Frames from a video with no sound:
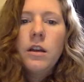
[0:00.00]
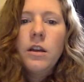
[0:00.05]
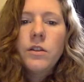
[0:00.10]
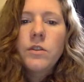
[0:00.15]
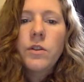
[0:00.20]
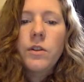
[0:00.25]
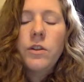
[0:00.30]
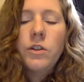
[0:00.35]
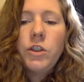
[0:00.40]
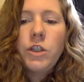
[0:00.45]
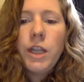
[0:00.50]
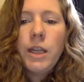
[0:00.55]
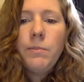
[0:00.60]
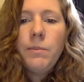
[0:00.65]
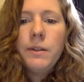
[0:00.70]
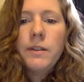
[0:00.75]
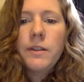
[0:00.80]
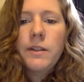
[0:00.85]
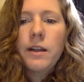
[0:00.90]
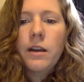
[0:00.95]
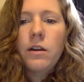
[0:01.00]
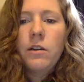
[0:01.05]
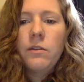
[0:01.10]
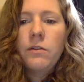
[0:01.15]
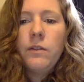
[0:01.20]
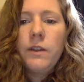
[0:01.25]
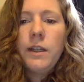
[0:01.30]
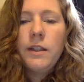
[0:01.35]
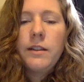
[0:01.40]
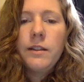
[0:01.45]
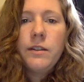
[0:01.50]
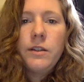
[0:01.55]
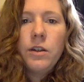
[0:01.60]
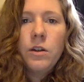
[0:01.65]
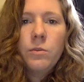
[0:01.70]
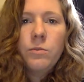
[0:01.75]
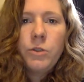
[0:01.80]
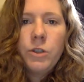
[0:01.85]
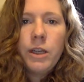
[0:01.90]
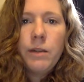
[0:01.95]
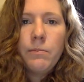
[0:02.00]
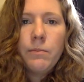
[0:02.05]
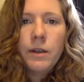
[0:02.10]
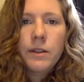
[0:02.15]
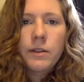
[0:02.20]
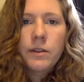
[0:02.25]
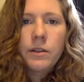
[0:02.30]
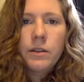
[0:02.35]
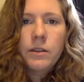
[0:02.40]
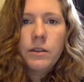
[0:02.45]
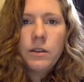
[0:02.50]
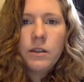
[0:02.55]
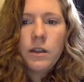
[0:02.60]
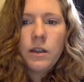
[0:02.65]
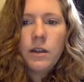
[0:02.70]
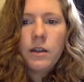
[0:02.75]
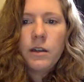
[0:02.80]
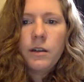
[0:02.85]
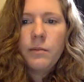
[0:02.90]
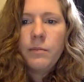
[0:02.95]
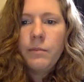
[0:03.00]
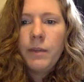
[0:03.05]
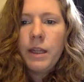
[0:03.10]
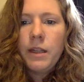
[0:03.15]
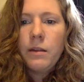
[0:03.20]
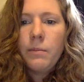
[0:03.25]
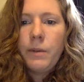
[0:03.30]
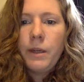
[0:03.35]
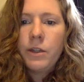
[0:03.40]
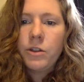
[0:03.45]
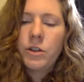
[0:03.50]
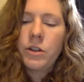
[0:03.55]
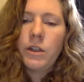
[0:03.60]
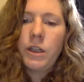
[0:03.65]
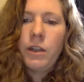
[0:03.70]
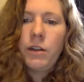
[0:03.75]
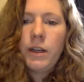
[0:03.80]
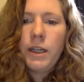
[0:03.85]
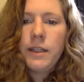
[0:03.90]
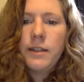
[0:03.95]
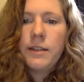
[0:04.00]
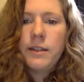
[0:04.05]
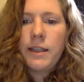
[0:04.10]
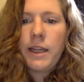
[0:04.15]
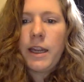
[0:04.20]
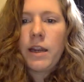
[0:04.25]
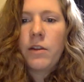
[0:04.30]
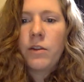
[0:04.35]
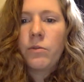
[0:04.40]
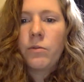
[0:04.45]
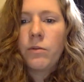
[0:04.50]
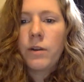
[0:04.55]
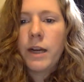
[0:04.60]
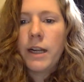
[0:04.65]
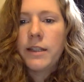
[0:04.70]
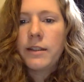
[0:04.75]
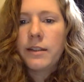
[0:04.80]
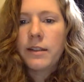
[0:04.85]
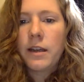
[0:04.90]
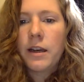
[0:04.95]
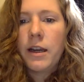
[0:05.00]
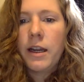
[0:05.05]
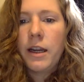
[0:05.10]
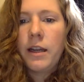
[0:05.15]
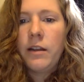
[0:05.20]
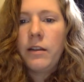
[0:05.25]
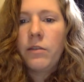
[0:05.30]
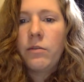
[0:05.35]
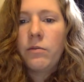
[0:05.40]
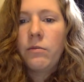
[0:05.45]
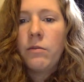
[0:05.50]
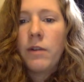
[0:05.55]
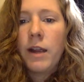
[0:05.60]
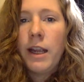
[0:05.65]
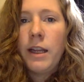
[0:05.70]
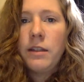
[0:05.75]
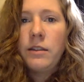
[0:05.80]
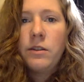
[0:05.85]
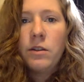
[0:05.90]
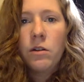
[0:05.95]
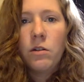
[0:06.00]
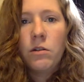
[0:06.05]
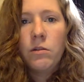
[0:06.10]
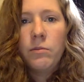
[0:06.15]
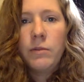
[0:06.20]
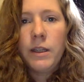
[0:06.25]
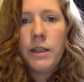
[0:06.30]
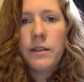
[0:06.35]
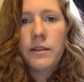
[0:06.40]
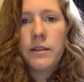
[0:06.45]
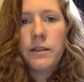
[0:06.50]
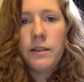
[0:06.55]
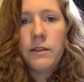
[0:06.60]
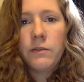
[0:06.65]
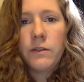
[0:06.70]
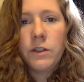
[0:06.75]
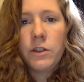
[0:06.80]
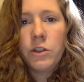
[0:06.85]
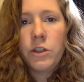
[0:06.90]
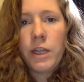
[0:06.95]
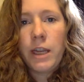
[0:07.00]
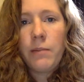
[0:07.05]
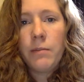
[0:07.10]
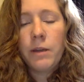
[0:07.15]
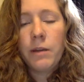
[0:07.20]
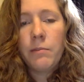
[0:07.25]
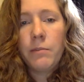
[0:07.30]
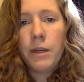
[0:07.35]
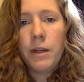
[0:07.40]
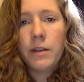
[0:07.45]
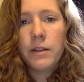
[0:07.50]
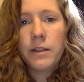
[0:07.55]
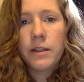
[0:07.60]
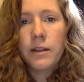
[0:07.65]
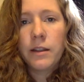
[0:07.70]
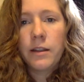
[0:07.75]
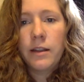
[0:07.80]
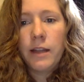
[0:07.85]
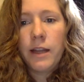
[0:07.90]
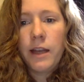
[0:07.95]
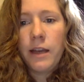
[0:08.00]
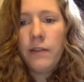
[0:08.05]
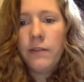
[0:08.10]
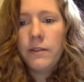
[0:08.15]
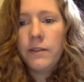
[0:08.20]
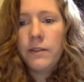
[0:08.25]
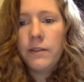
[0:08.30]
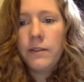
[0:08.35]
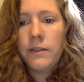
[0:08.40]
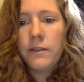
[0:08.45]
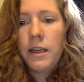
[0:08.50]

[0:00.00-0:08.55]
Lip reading: So the shape itself, it's a dome-shaped muscle. In the picture you can see on the right side, the right dome is a different shape compared to the left,